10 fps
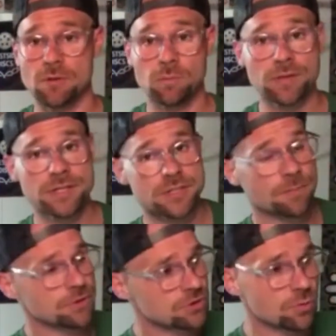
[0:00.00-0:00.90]
obliques
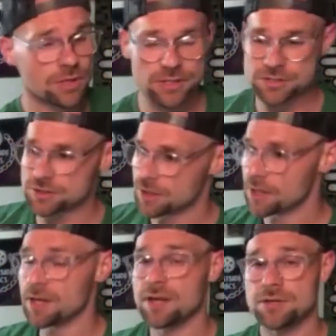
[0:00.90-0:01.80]
help you twist.
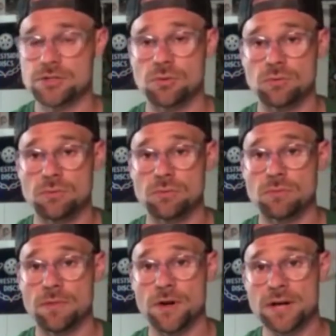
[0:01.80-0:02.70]
So
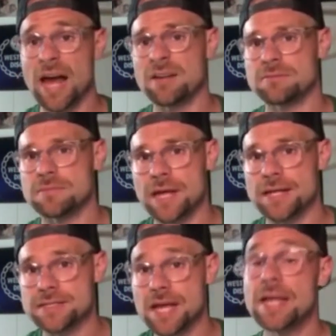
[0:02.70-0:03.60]
they're not
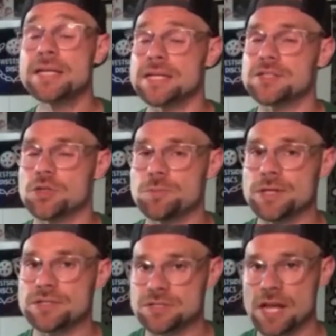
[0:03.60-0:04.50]
intended to
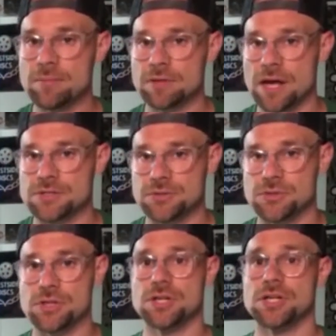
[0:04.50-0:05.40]
be stabilizer,
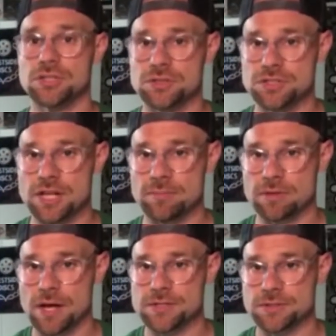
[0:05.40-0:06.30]
your initial
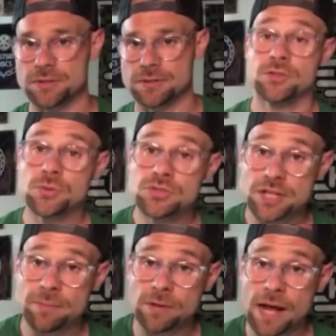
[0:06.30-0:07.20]
stabilizer. The true
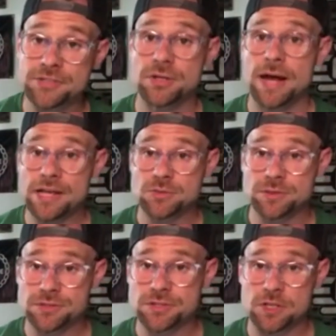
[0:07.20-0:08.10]
stabilizer, as
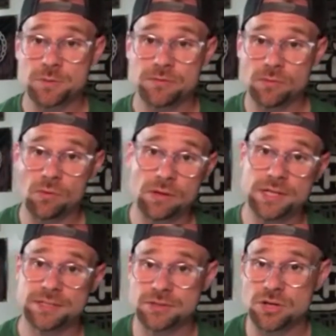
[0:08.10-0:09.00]
we discussed before,
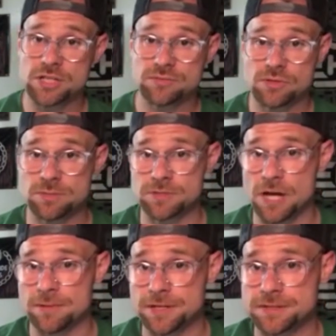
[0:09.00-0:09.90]
is a transverse
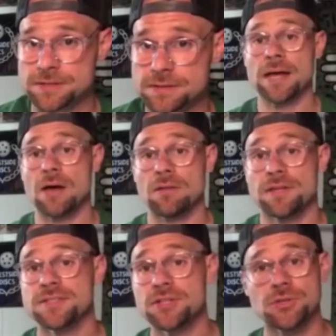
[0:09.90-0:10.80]
abdominis. Now,
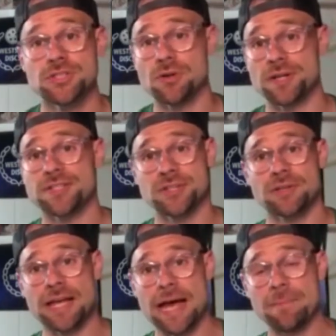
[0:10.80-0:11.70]
these injuries don't
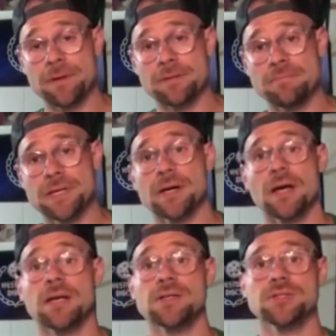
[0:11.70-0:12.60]
necessarily happen
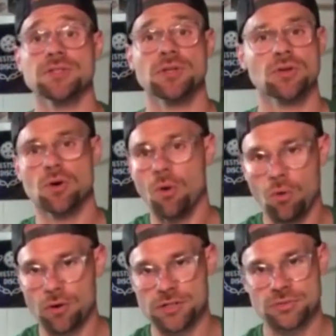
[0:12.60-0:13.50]
because your
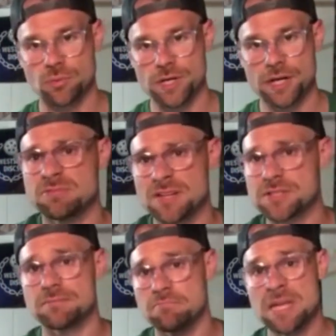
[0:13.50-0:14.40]
core is weak. It
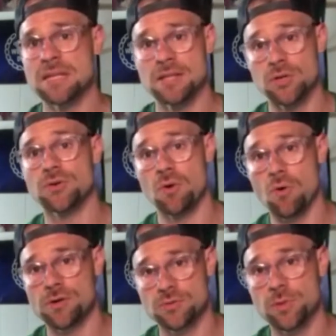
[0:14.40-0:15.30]
doesn't mean that your
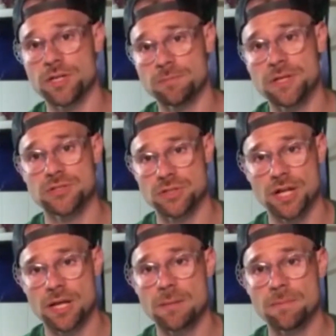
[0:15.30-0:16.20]
core is weak because you
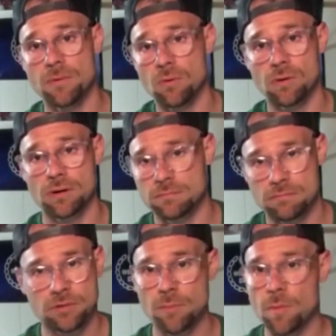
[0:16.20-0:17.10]
get a hip or
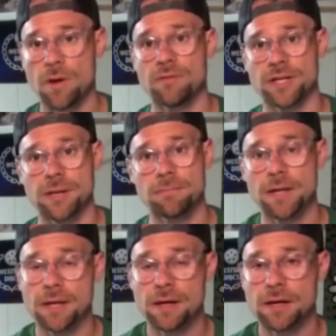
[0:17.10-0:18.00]
lumbopelvic hip
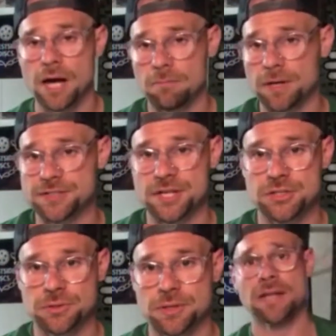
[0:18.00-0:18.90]
complex
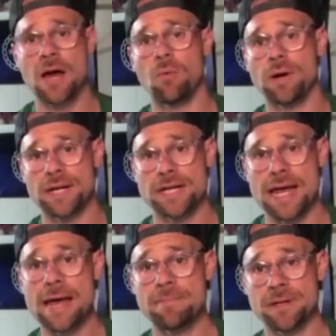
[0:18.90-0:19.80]
injury. Now, what can
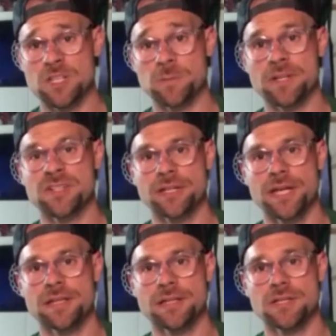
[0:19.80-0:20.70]
happen, especially
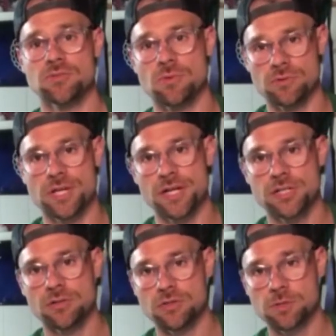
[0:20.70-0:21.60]
in these
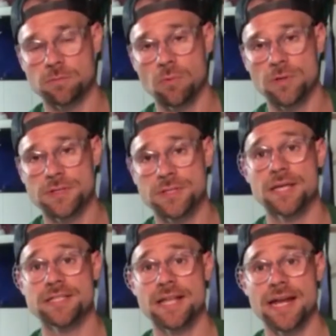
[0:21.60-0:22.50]
rotational sports,
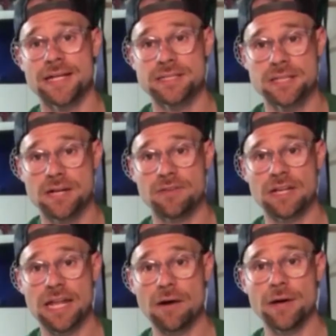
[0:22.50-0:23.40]
is that instead of
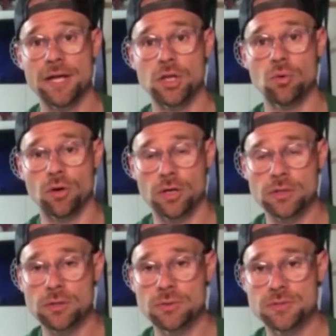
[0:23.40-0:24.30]
allowing your
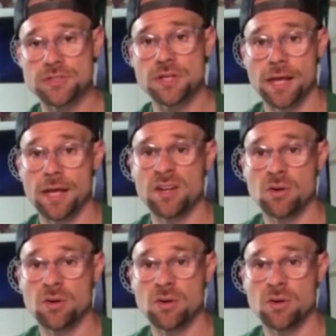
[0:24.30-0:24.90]
glutes and